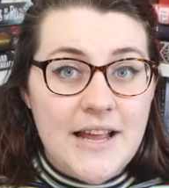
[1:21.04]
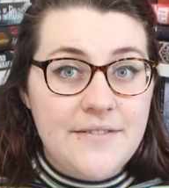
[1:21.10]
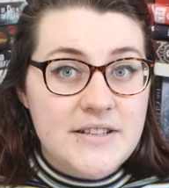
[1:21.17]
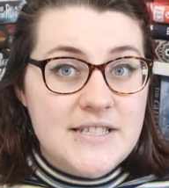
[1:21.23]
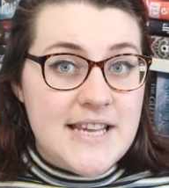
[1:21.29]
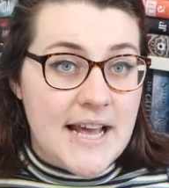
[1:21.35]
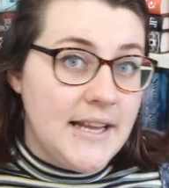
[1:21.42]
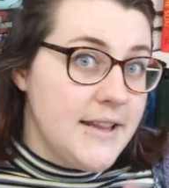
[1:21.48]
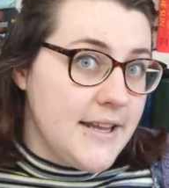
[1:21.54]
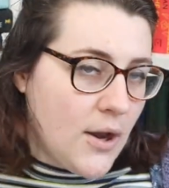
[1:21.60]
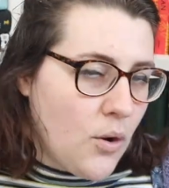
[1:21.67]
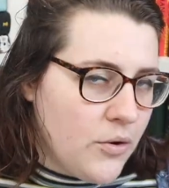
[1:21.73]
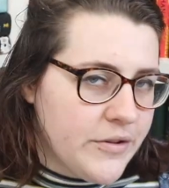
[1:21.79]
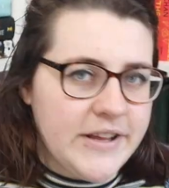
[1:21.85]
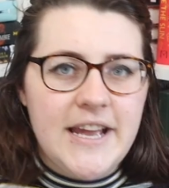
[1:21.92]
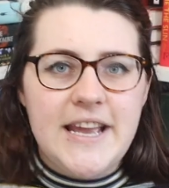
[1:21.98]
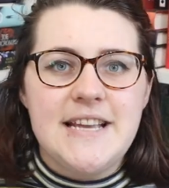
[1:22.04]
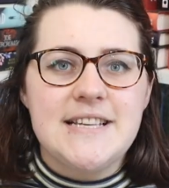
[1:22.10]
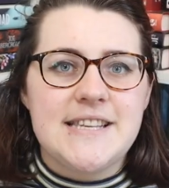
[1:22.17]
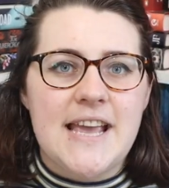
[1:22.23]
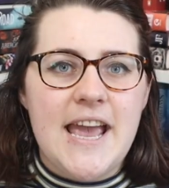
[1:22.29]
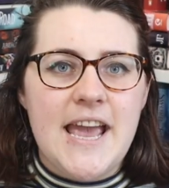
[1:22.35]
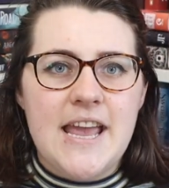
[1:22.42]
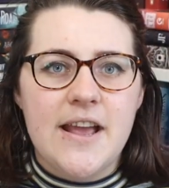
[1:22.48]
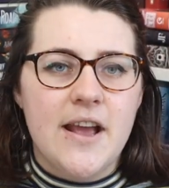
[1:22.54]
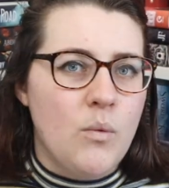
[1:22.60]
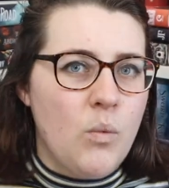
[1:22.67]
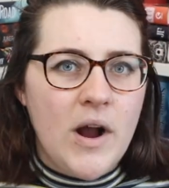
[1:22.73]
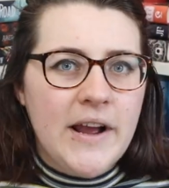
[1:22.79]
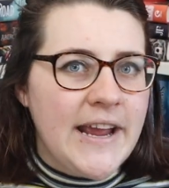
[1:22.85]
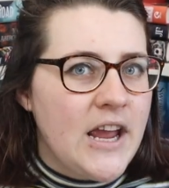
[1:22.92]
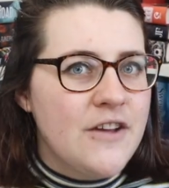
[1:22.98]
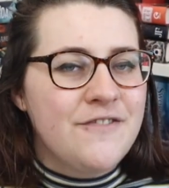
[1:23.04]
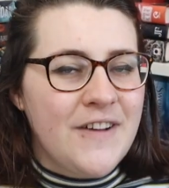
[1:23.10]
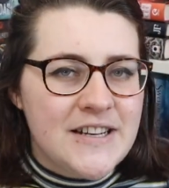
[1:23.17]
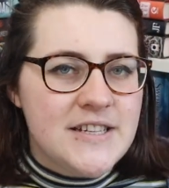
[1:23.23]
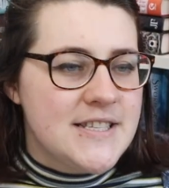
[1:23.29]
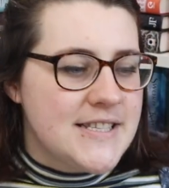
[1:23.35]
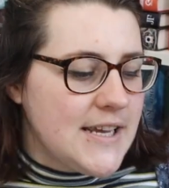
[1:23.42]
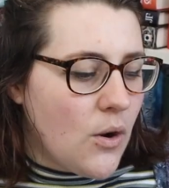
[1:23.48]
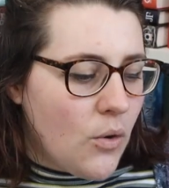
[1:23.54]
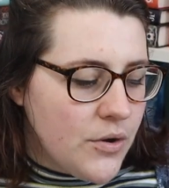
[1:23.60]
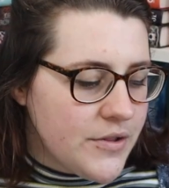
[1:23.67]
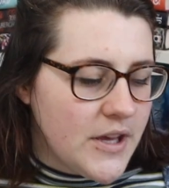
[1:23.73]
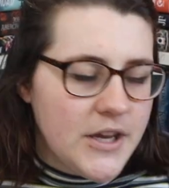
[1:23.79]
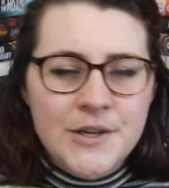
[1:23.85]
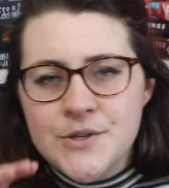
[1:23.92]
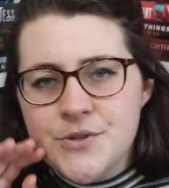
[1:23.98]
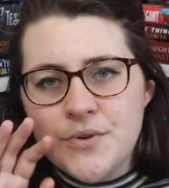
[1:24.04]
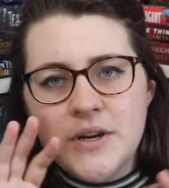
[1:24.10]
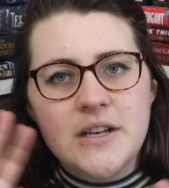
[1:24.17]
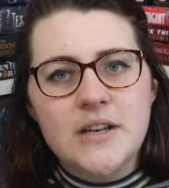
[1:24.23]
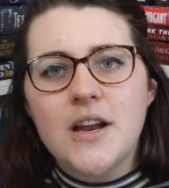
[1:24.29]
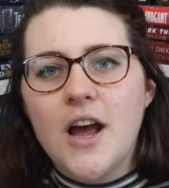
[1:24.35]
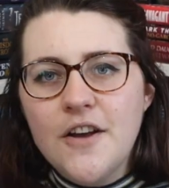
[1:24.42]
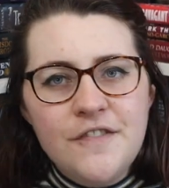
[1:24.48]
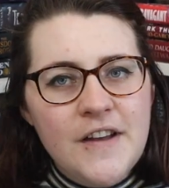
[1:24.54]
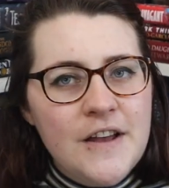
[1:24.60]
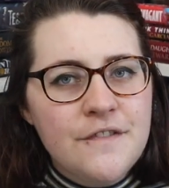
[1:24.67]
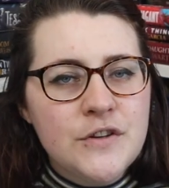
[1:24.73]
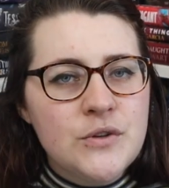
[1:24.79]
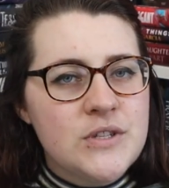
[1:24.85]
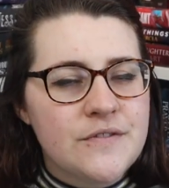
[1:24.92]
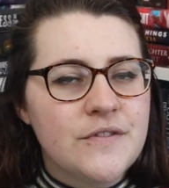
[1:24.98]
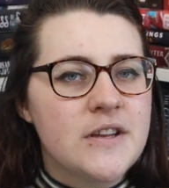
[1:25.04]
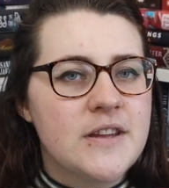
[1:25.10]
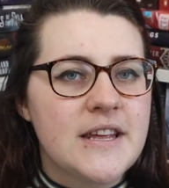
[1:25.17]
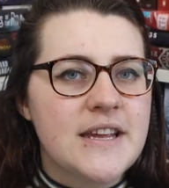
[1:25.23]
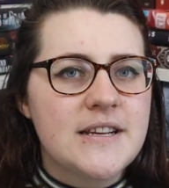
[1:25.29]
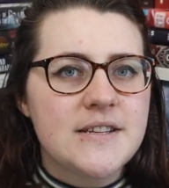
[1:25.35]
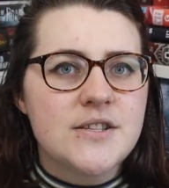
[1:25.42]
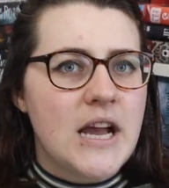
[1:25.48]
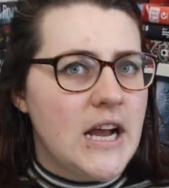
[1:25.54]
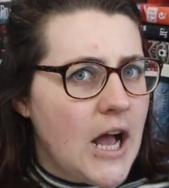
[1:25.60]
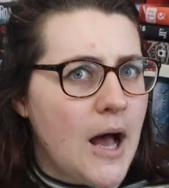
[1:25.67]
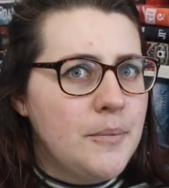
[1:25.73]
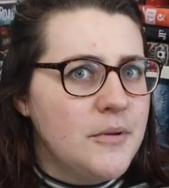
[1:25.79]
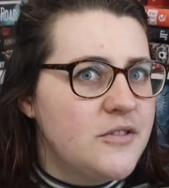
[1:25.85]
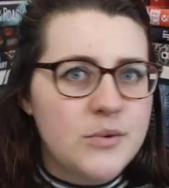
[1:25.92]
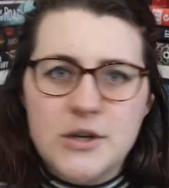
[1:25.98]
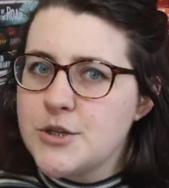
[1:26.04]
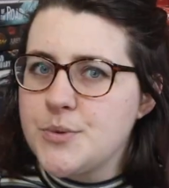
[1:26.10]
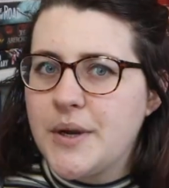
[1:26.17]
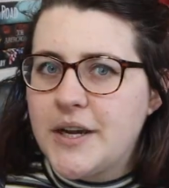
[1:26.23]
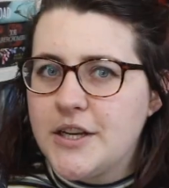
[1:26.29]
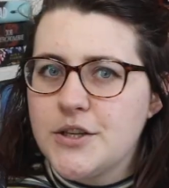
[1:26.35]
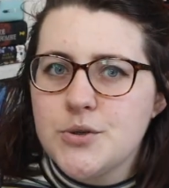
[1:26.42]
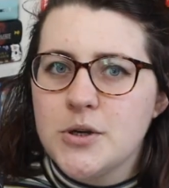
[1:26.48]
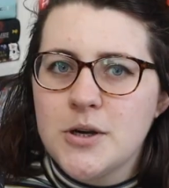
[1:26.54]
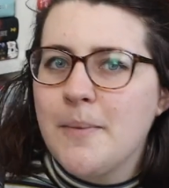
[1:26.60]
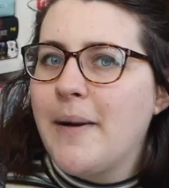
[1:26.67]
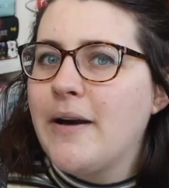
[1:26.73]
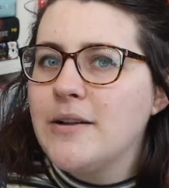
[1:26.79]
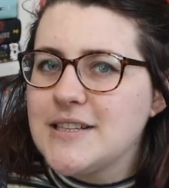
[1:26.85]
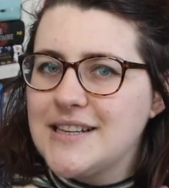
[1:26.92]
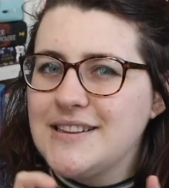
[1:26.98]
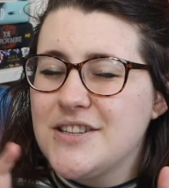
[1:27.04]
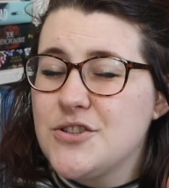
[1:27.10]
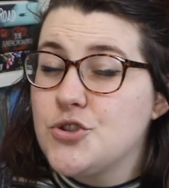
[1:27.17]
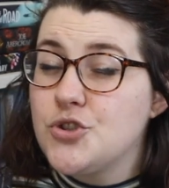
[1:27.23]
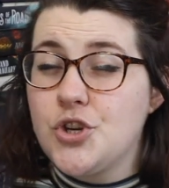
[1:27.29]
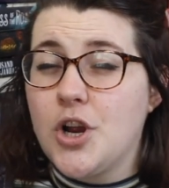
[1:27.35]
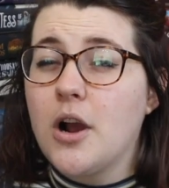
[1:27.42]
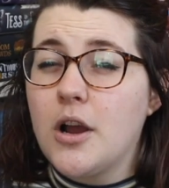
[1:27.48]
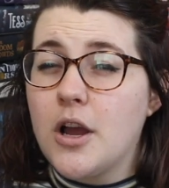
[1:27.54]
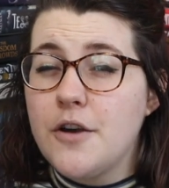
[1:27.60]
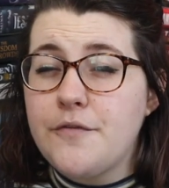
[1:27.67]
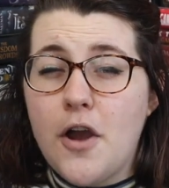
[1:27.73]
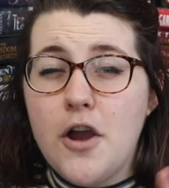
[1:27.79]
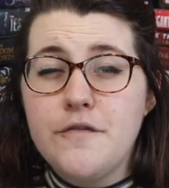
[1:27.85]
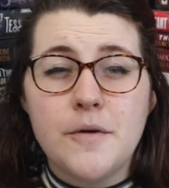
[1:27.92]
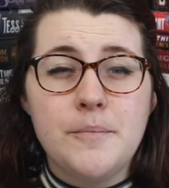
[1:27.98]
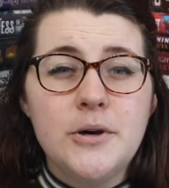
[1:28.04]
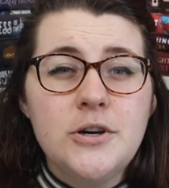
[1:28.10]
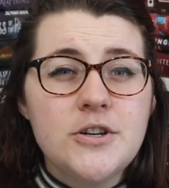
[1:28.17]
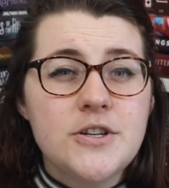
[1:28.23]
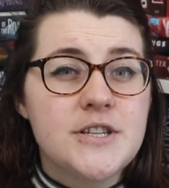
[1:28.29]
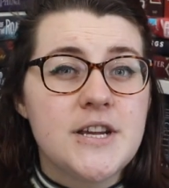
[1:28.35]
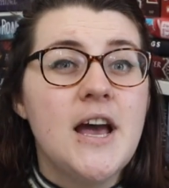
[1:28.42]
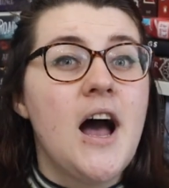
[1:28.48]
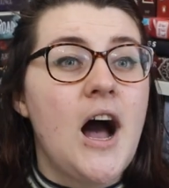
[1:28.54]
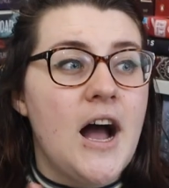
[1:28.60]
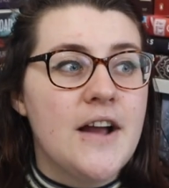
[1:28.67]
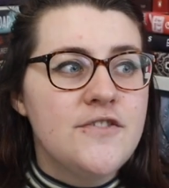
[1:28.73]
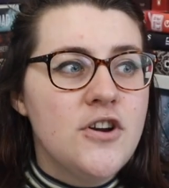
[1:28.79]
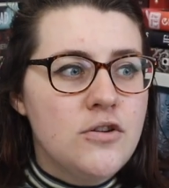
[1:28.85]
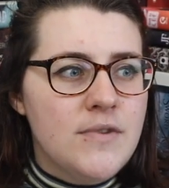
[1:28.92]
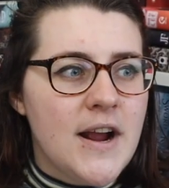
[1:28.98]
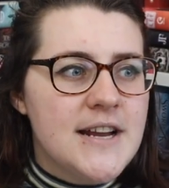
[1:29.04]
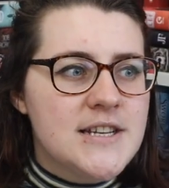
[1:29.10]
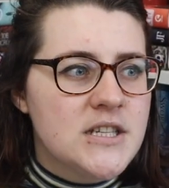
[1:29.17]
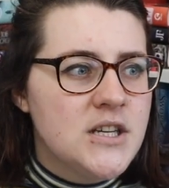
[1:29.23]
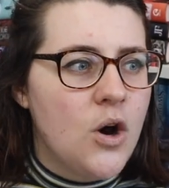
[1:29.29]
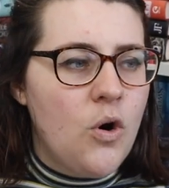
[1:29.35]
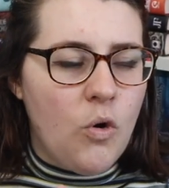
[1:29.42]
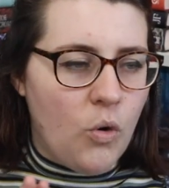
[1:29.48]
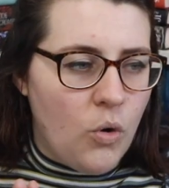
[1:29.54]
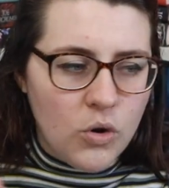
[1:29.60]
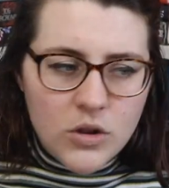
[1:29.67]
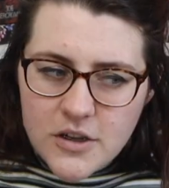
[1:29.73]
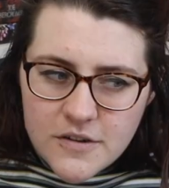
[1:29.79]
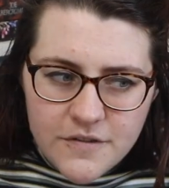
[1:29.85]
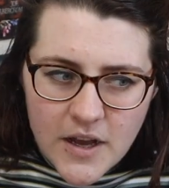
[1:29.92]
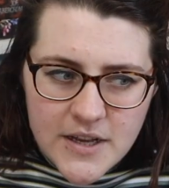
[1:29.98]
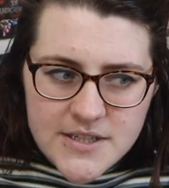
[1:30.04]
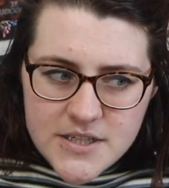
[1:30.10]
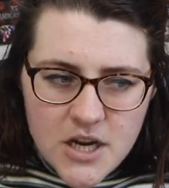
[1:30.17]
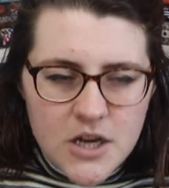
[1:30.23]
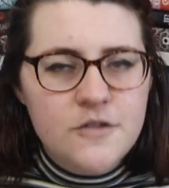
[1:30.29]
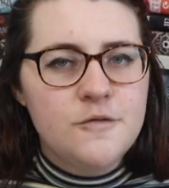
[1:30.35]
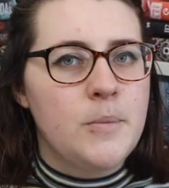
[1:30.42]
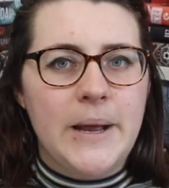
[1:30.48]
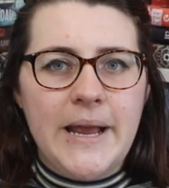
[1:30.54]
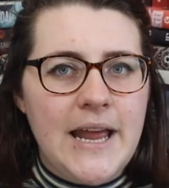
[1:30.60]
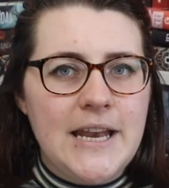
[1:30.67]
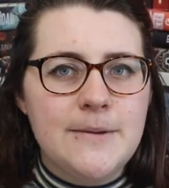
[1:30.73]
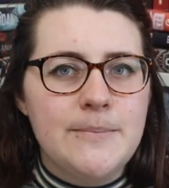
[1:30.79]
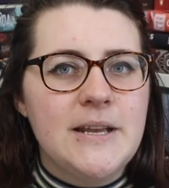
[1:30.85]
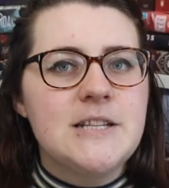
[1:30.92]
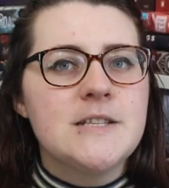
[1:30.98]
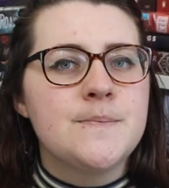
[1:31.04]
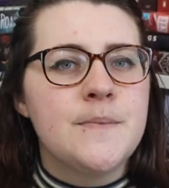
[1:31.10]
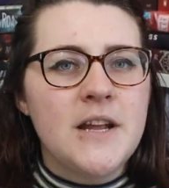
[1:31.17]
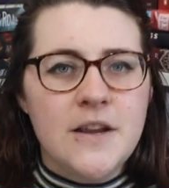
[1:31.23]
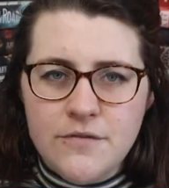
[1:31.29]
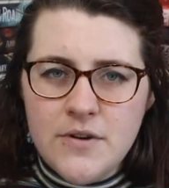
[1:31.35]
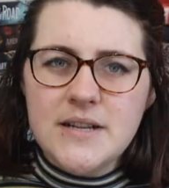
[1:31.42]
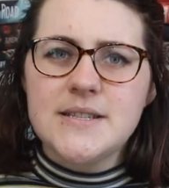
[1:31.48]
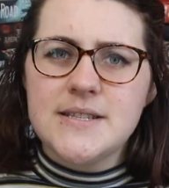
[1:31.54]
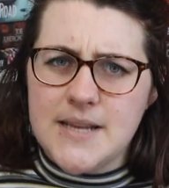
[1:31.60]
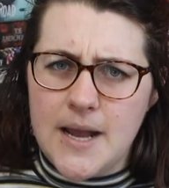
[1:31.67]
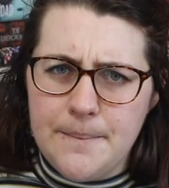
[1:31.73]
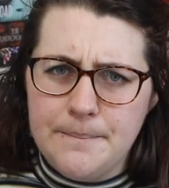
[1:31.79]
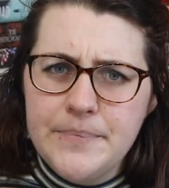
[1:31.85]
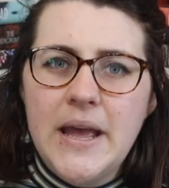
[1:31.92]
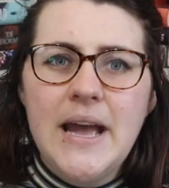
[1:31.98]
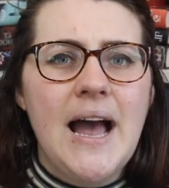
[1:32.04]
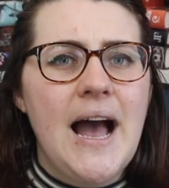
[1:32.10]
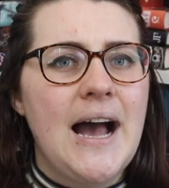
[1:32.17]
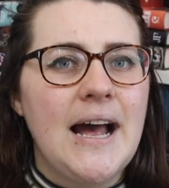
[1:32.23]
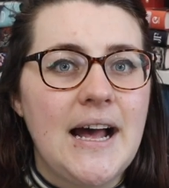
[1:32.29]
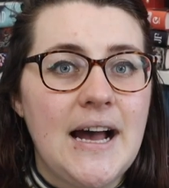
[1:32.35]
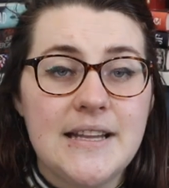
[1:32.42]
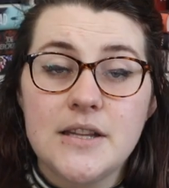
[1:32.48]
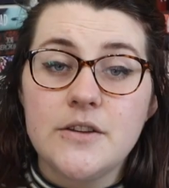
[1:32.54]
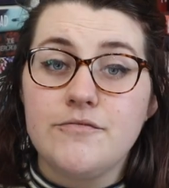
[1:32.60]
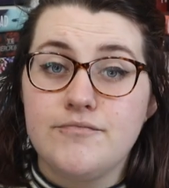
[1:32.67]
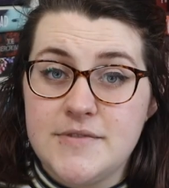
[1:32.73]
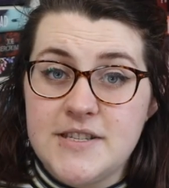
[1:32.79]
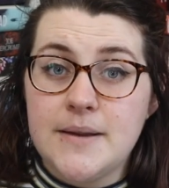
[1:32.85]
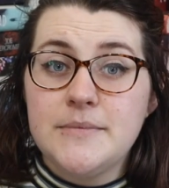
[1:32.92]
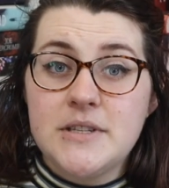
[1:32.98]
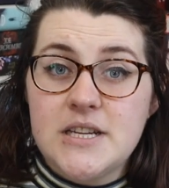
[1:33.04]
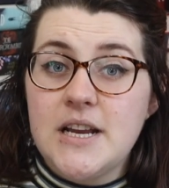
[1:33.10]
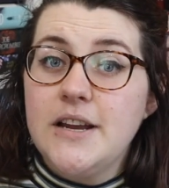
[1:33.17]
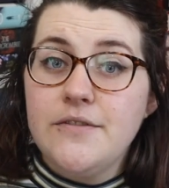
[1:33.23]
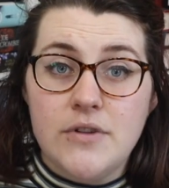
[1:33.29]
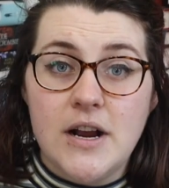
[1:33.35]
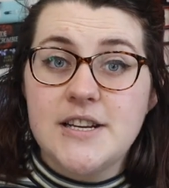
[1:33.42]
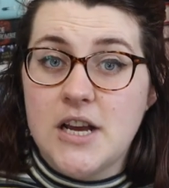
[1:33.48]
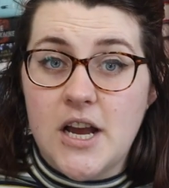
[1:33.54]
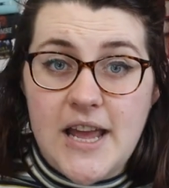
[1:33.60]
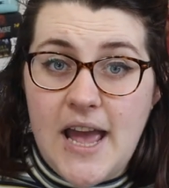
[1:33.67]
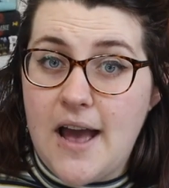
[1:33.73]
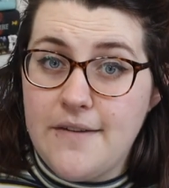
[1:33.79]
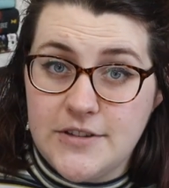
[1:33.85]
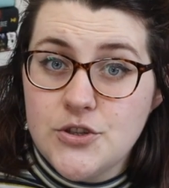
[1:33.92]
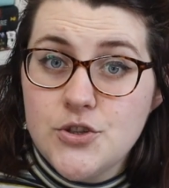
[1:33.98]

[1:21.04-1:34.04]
Levenseller, the author, is a YA fantasy author who has written a fair few different things, a couple of which we're gonna talk about in this chunk of Overbooked. I've not read all of her stuff by any means, but I've read some, and the some that I've read I have